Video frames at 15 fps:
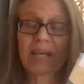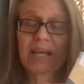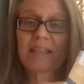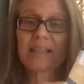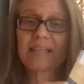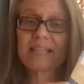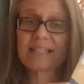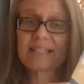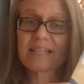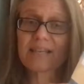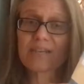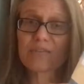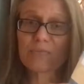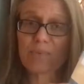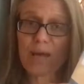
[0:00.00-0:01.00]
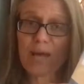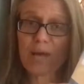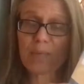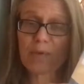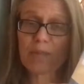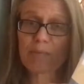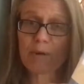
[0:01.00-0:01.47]
This is read
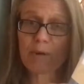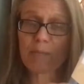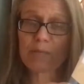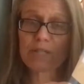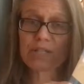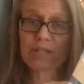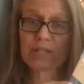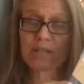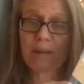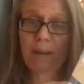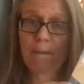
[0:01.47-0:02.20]
with permission